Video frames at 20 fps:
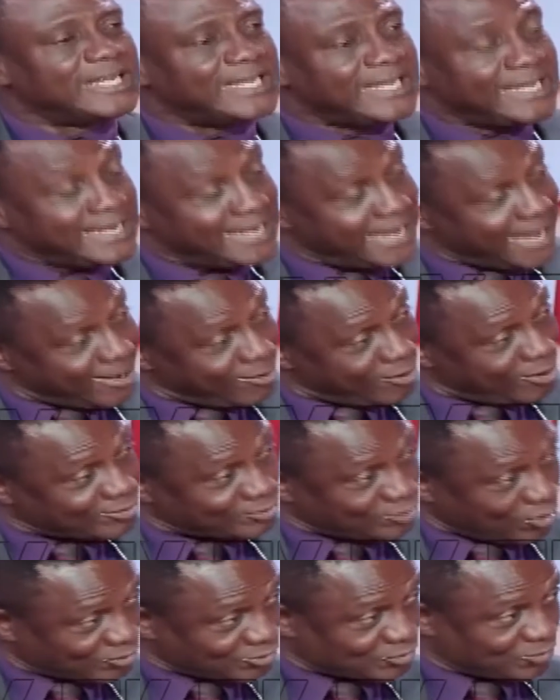In
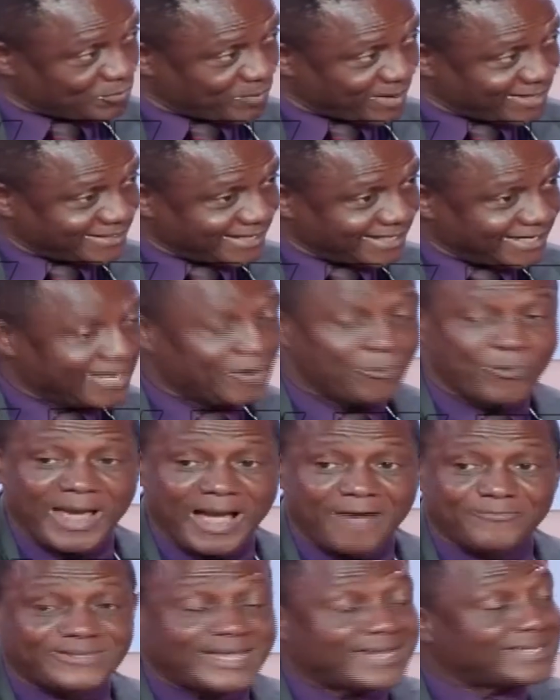Lagos also presently we
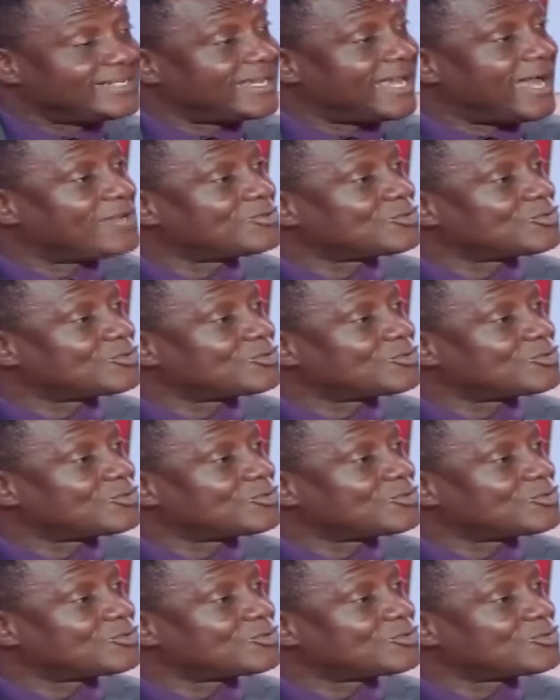have technical